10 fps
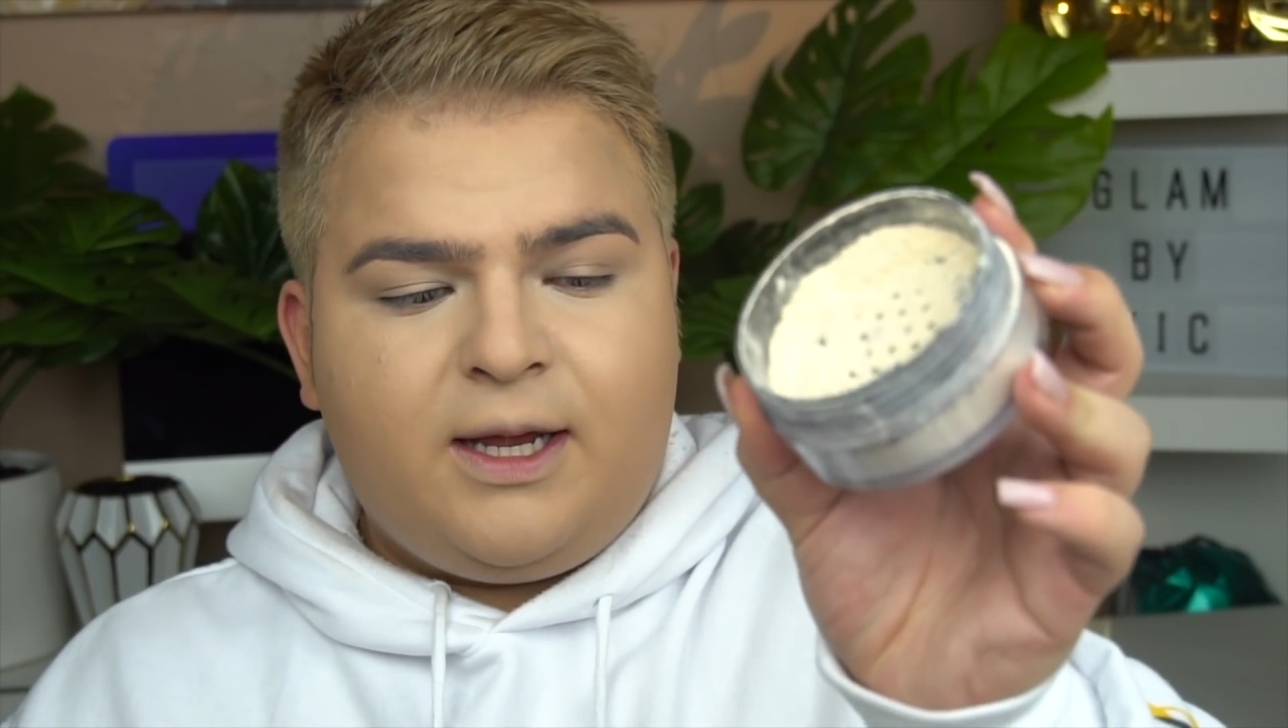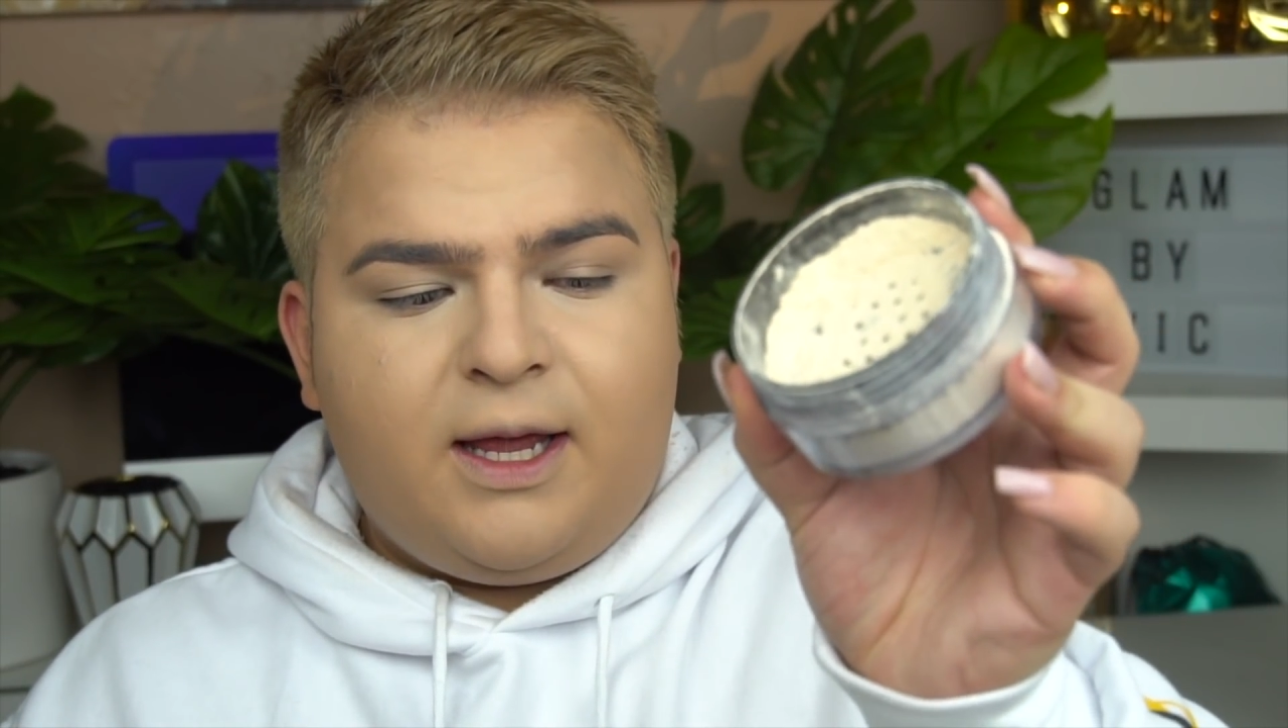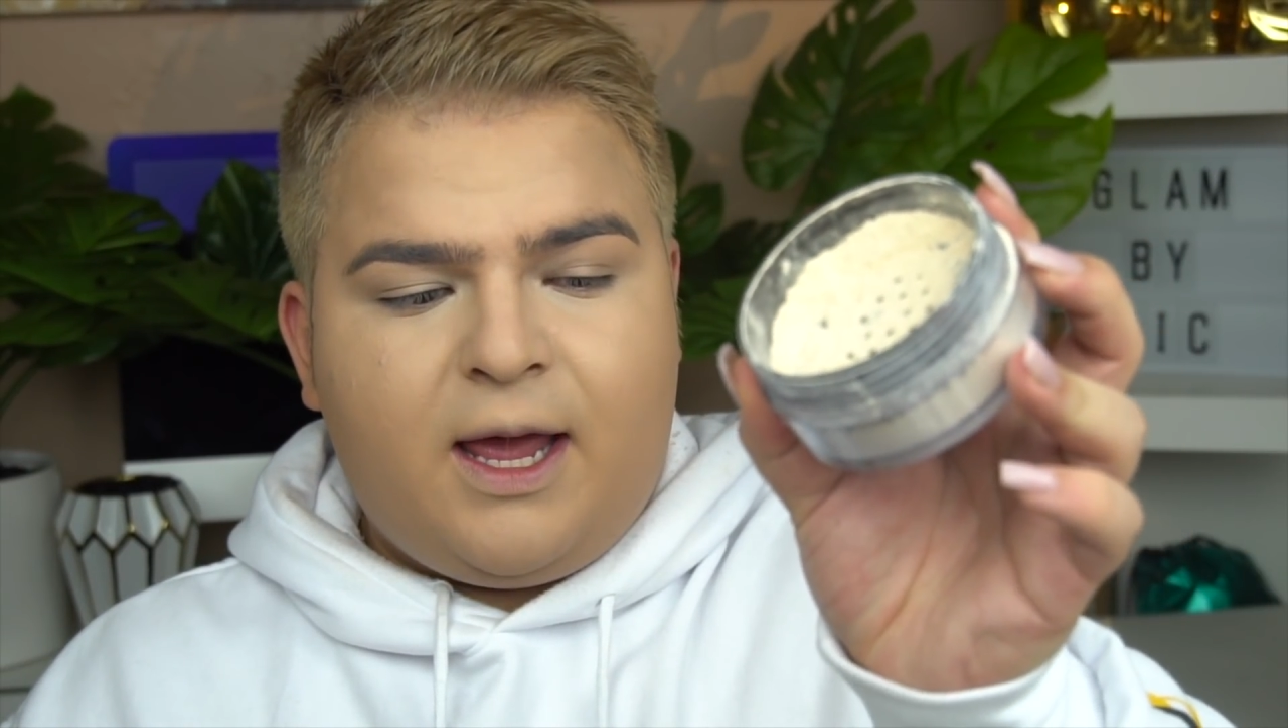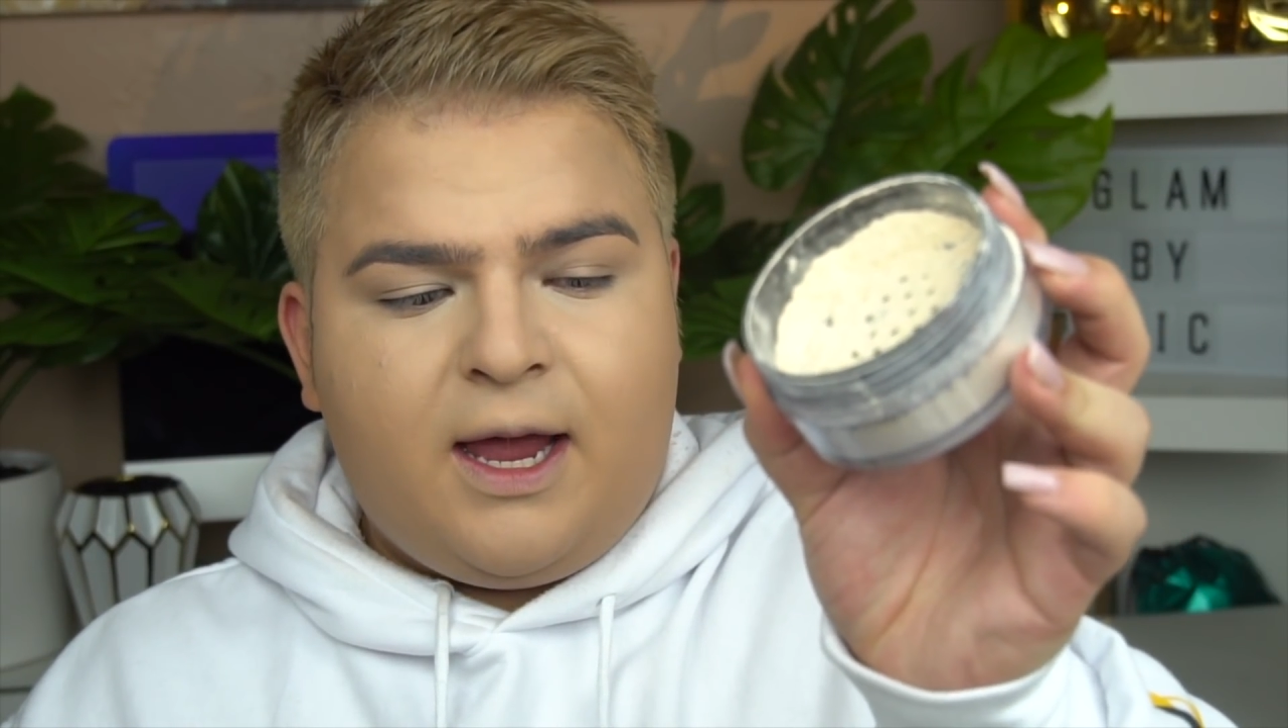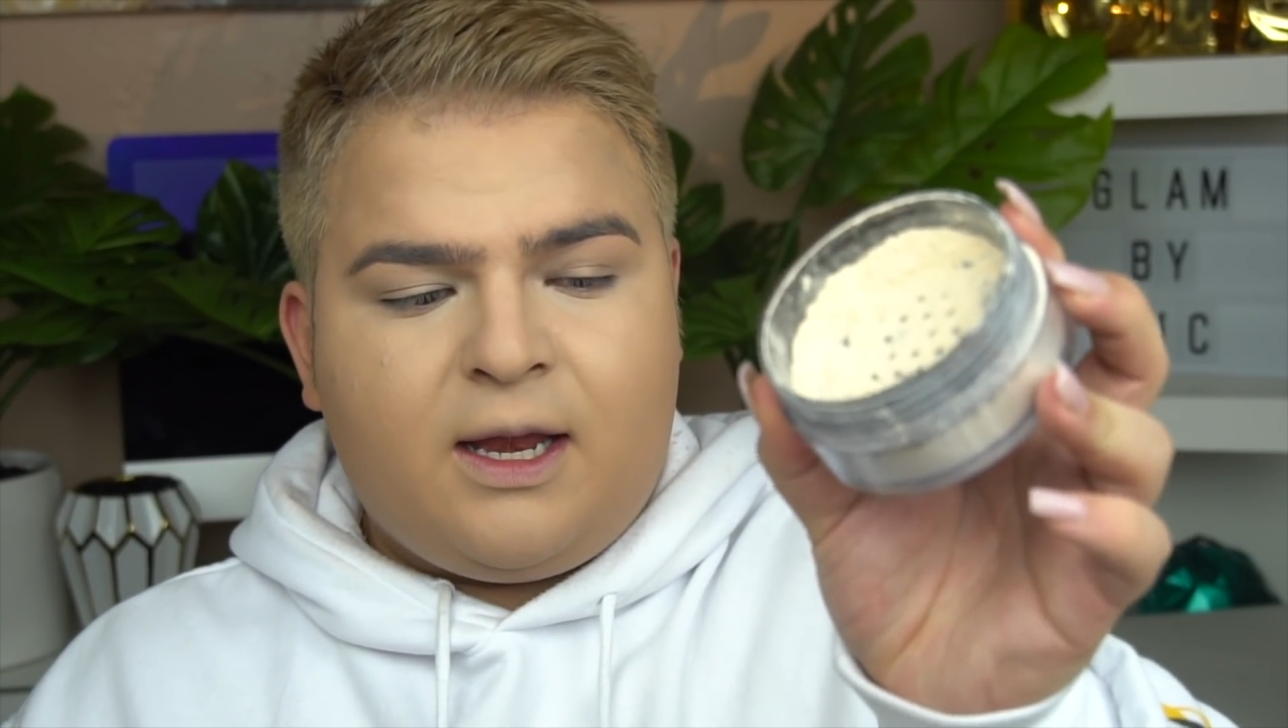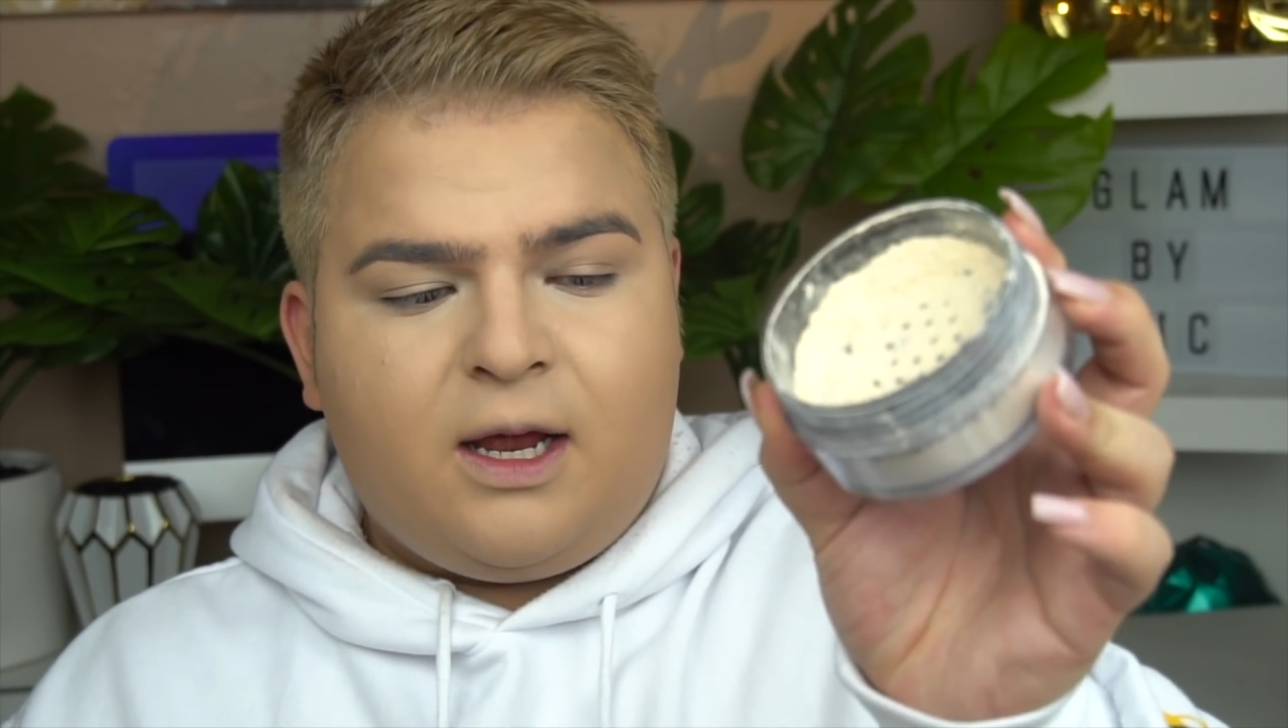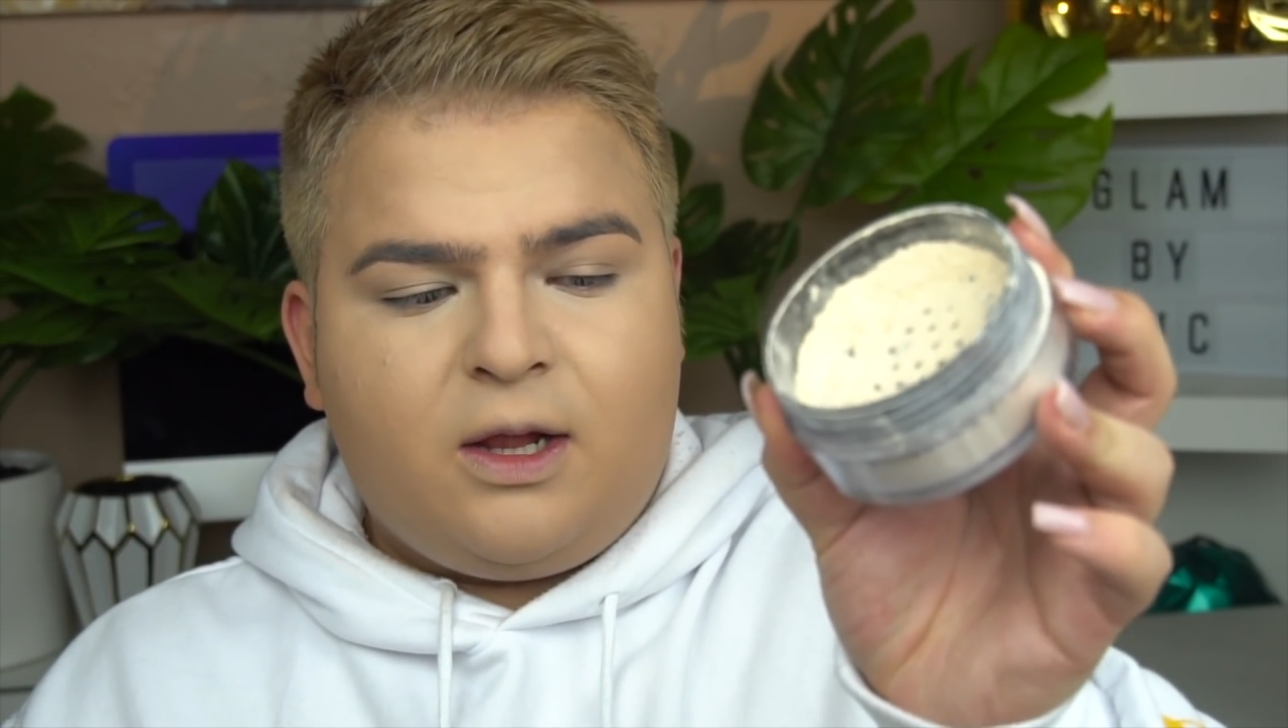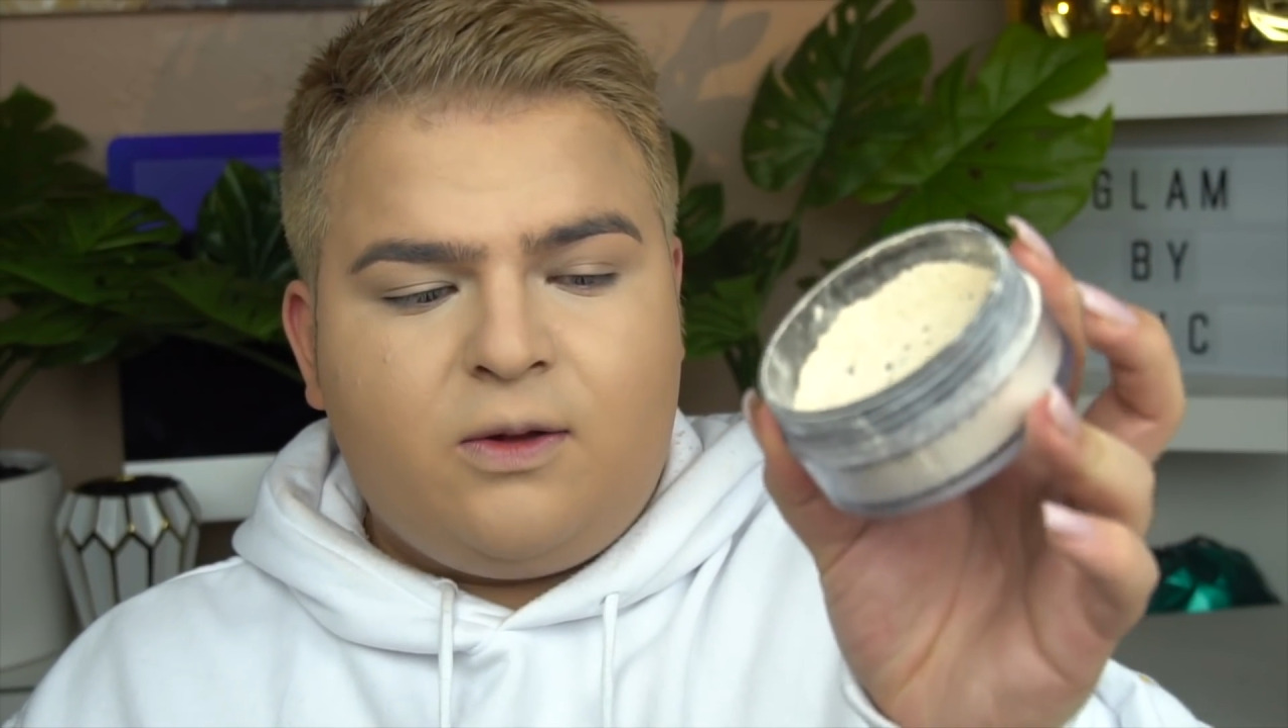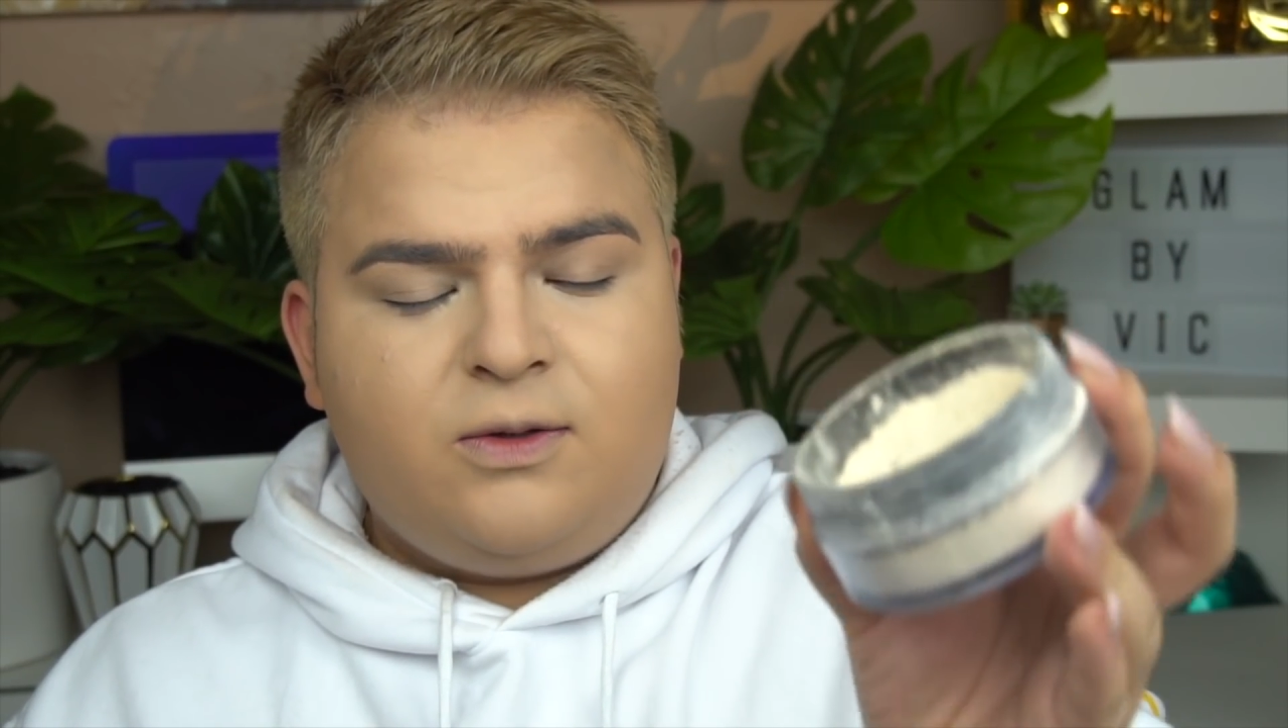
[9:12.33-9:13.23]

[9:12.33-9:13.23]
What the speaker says: it and